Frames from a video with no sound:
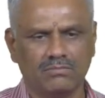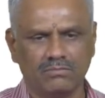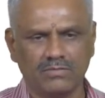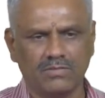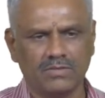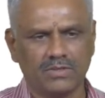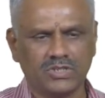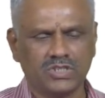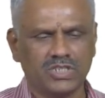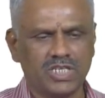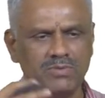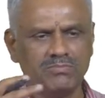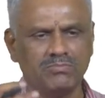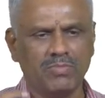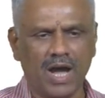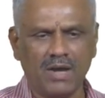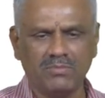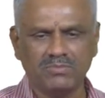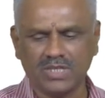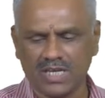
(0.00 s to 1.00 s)
steam
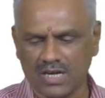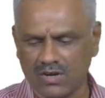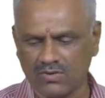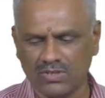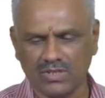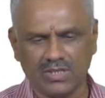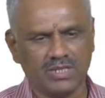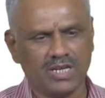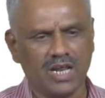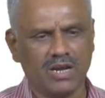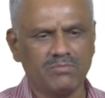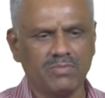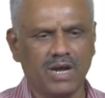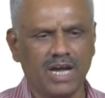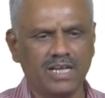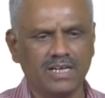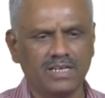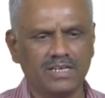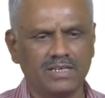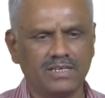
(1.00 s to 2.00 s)
pipes around the
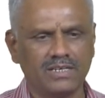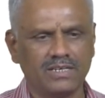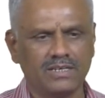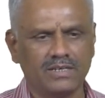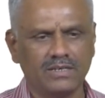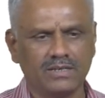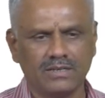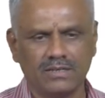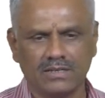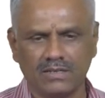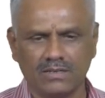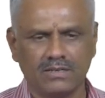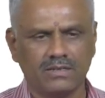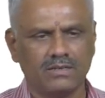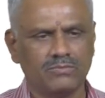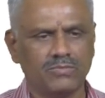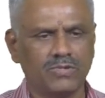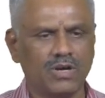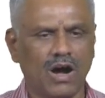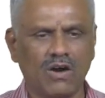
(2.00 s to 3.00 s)
turbine
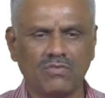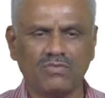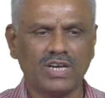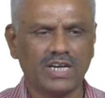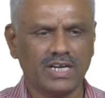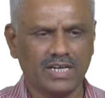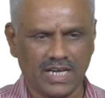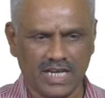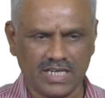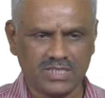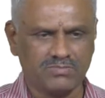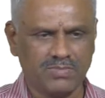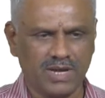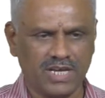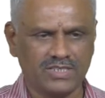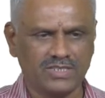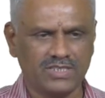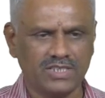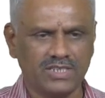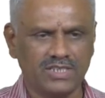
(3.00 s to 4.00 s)
after
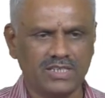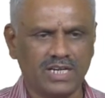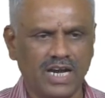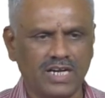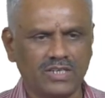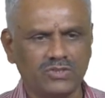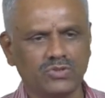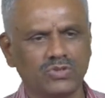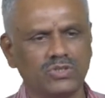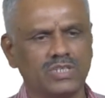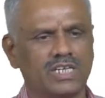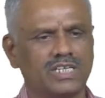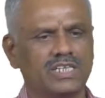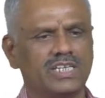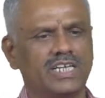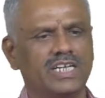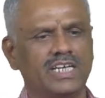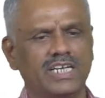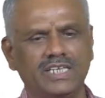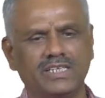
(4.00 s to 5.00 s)
expansion, and so that the
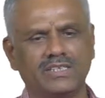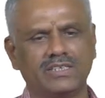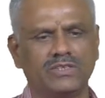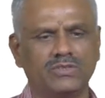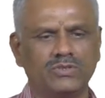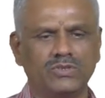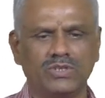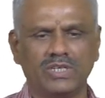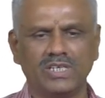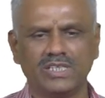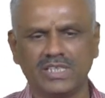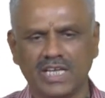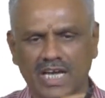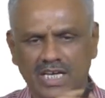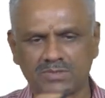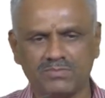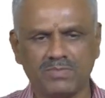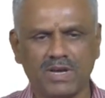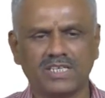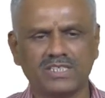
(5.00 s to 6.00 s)
heat during the
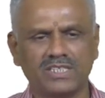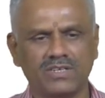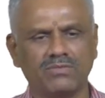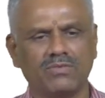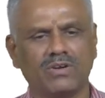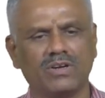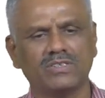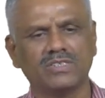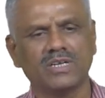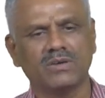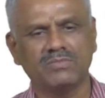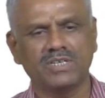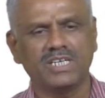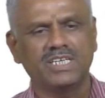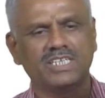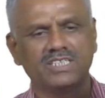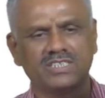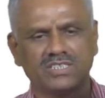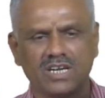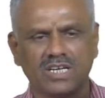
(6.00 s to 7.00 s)
expansion where some heat
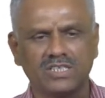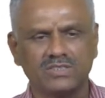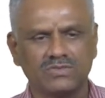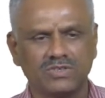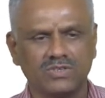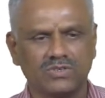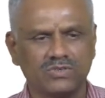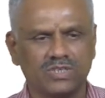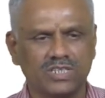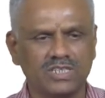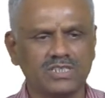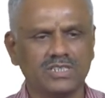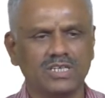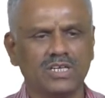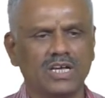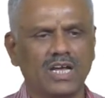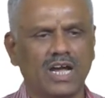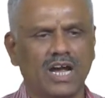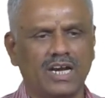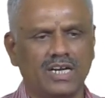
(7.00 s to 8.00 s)
is transferred to this,
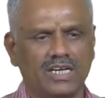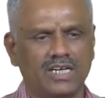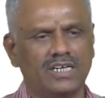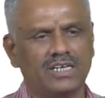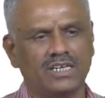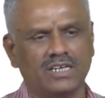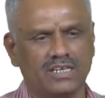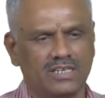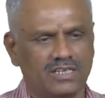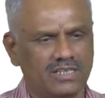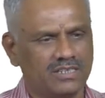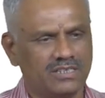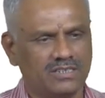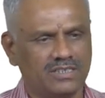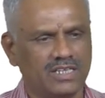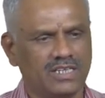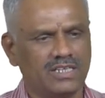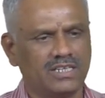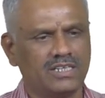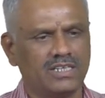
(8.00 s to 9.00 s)
and
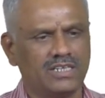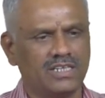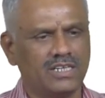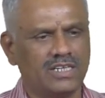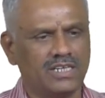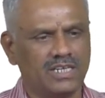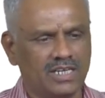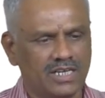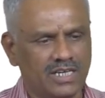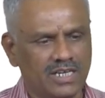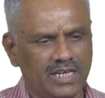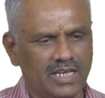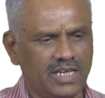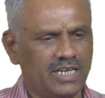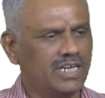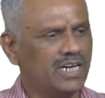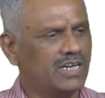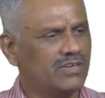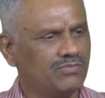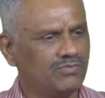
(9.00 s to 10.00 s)
then the
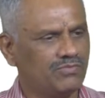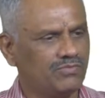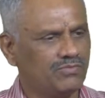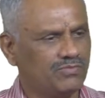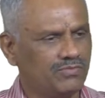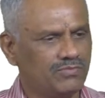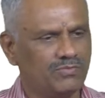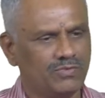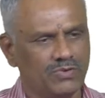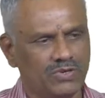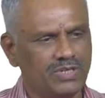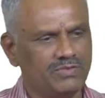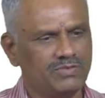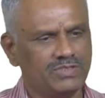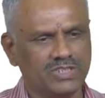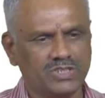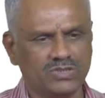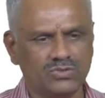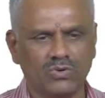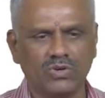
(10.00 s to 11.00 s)
inlet fluid
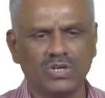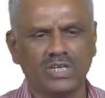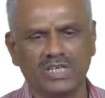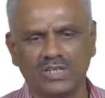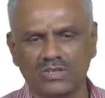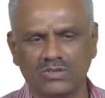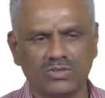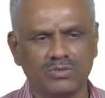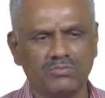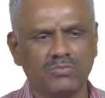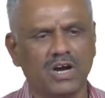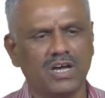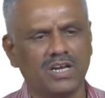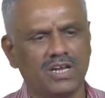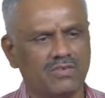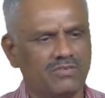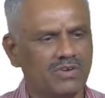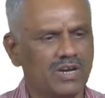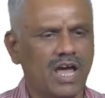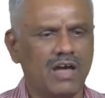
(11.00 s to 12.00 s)
which is going into the
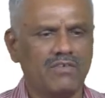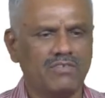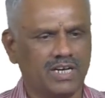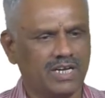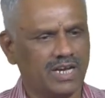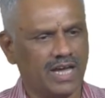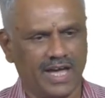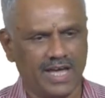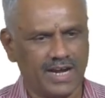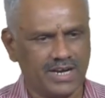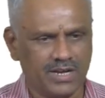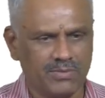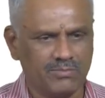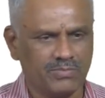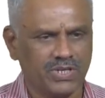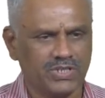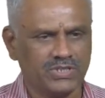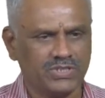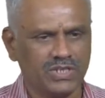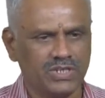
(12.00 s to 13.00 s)
boiler will have at a higher
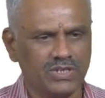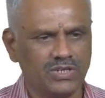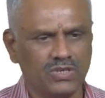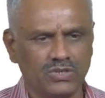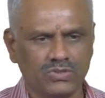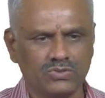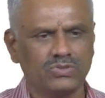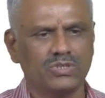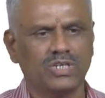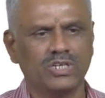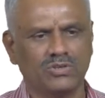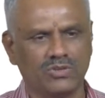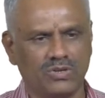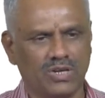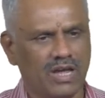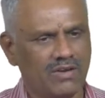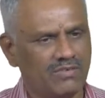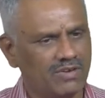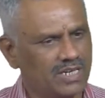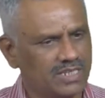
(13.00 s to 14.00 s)
temperature, so that you
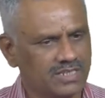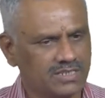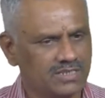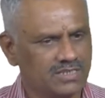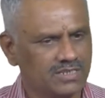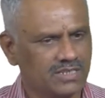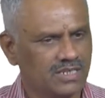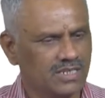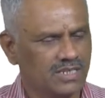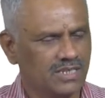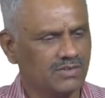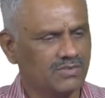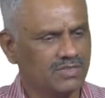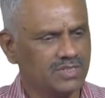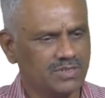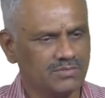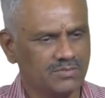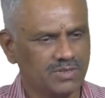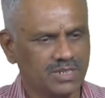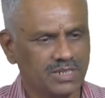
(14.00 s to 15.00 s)
will have less
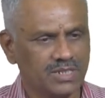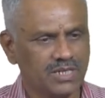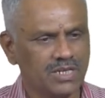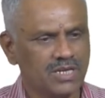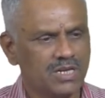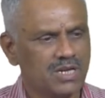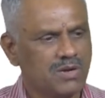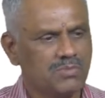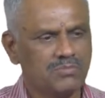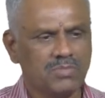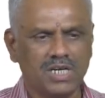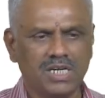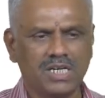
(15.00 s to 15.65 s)
reversibility. But